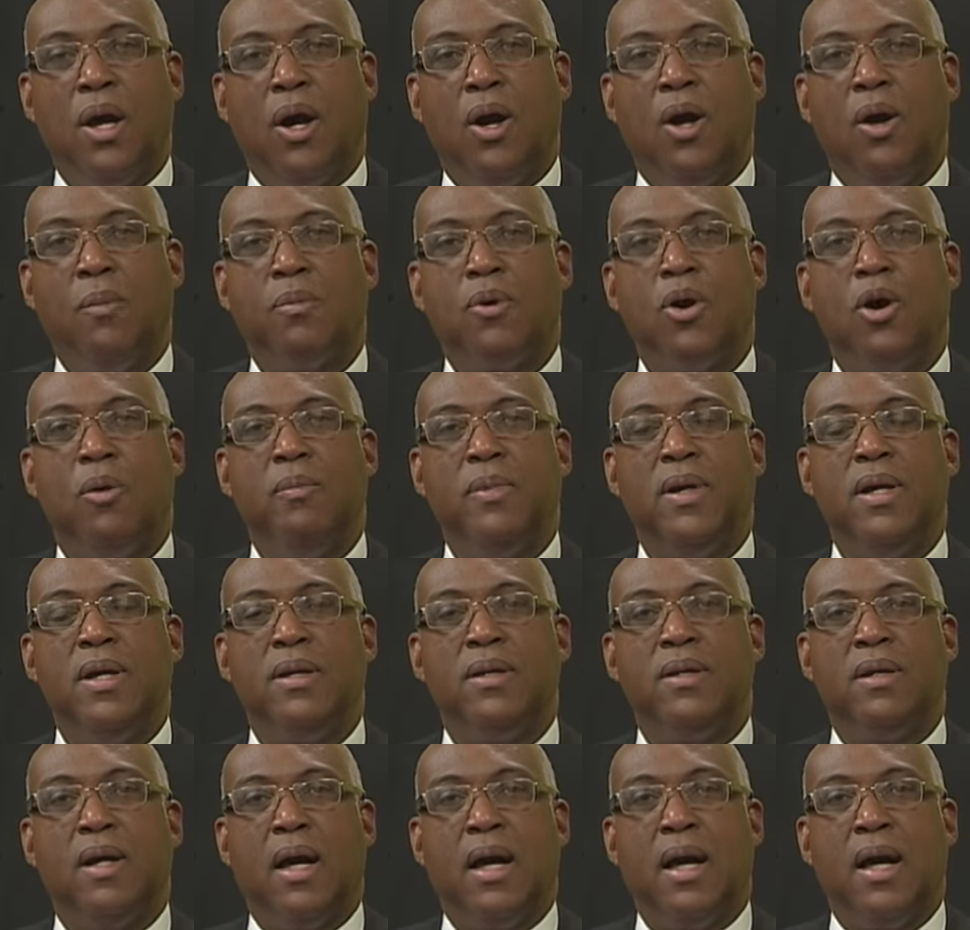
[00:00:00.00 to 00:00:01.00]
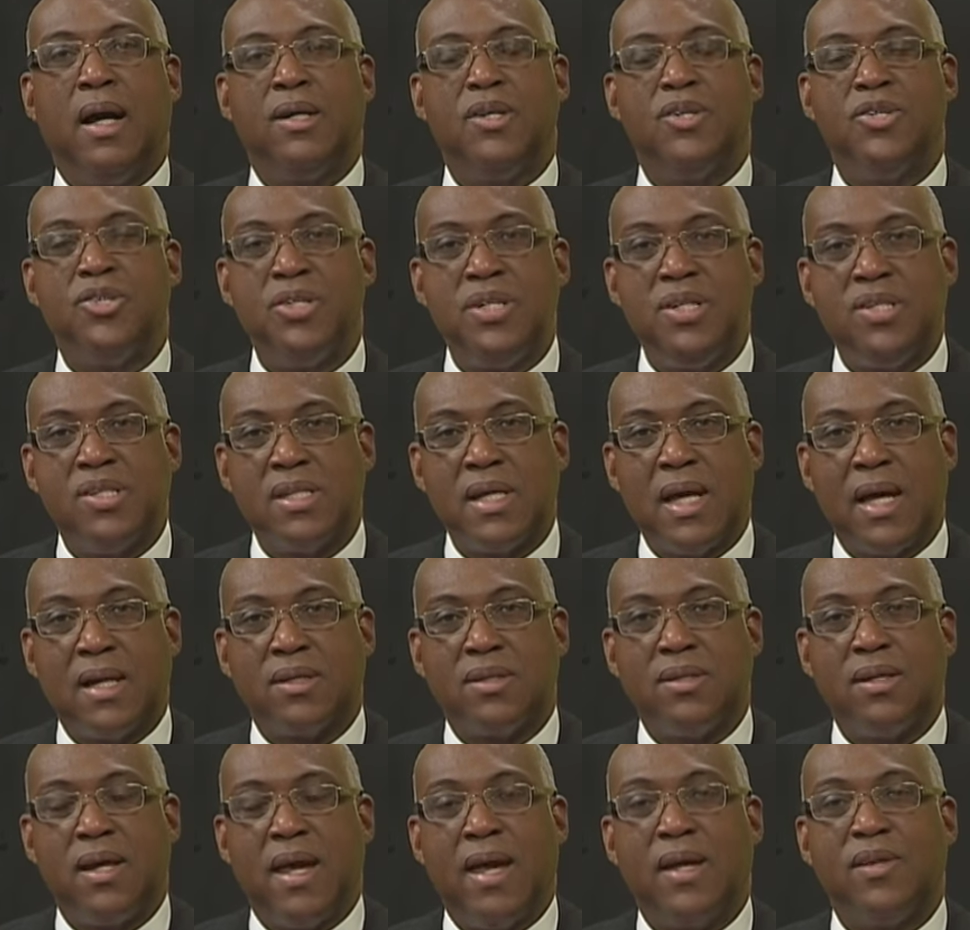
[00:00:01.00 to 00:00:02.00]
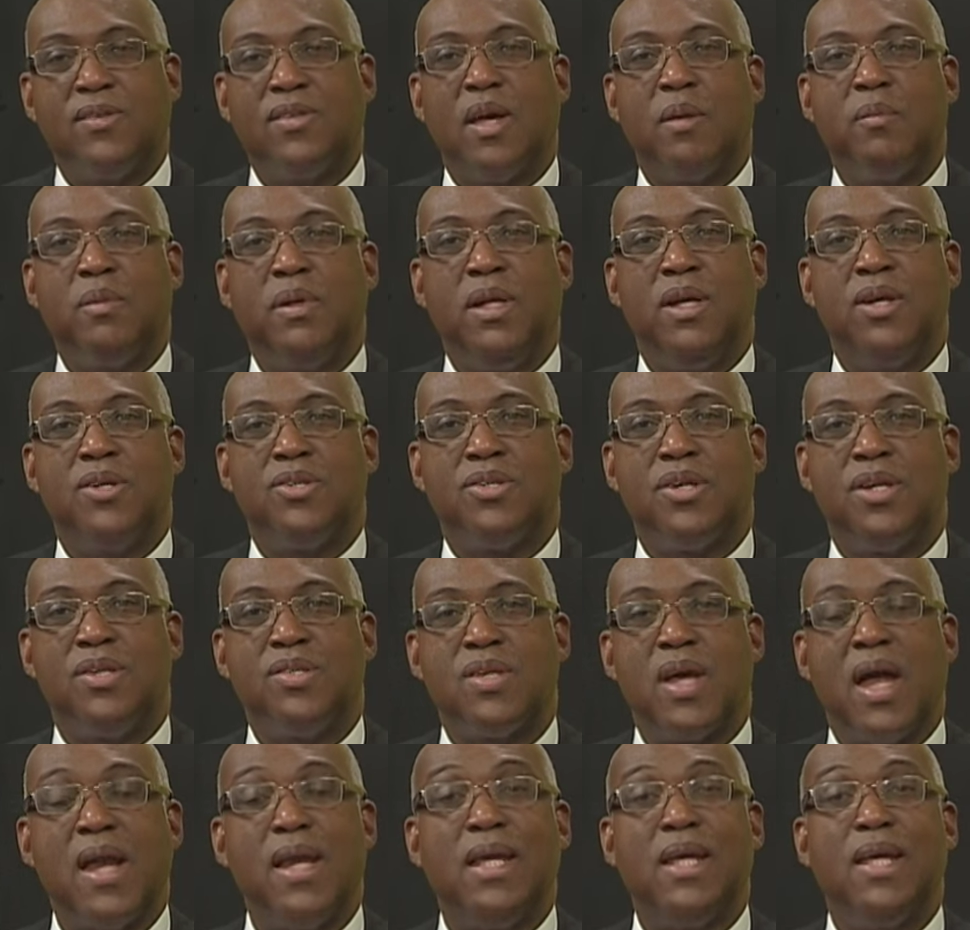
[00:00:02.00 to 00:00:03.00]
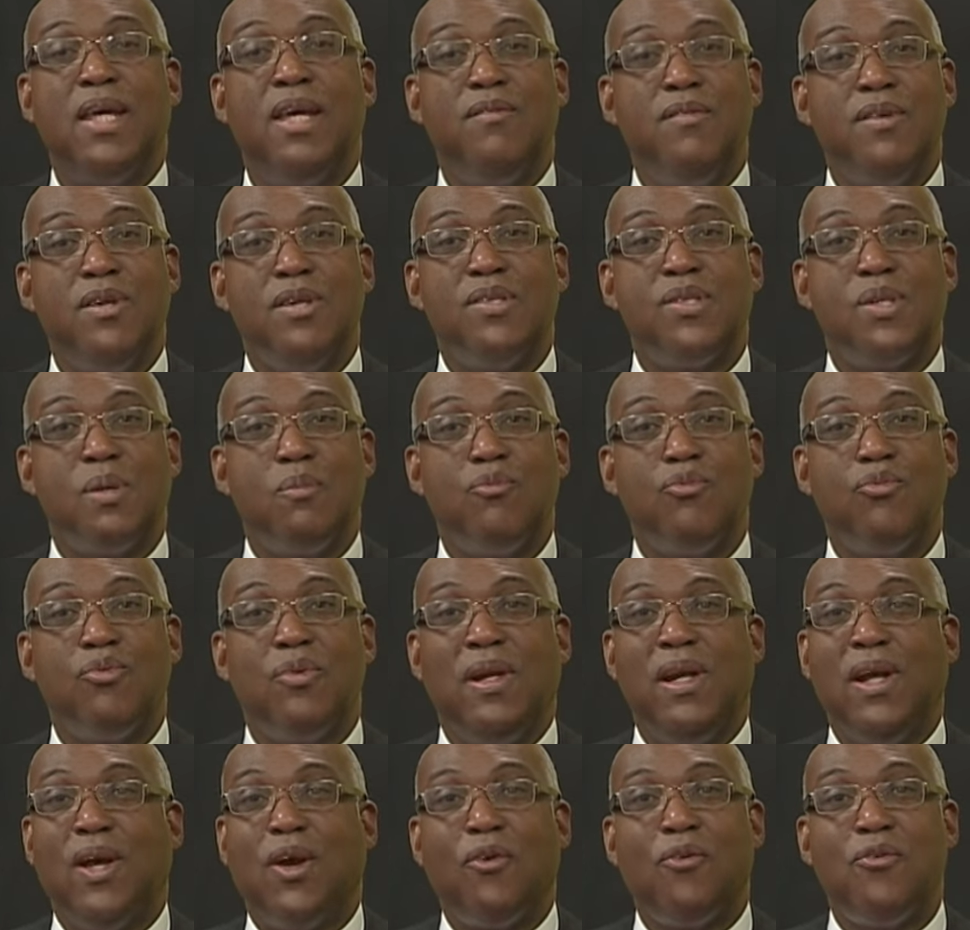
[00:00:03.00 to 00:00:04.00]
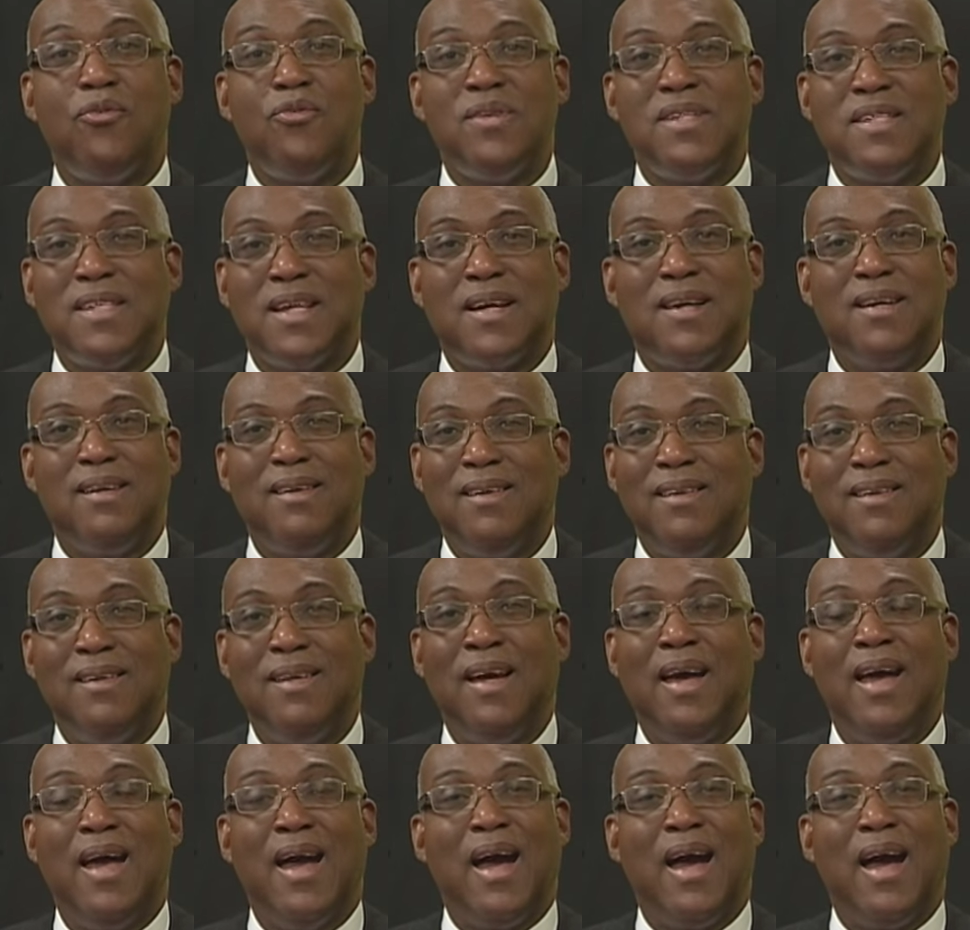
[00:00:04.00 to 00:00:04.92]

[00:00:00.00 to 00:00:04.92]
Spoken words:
upcoming GSAT examinations and giving us some really critical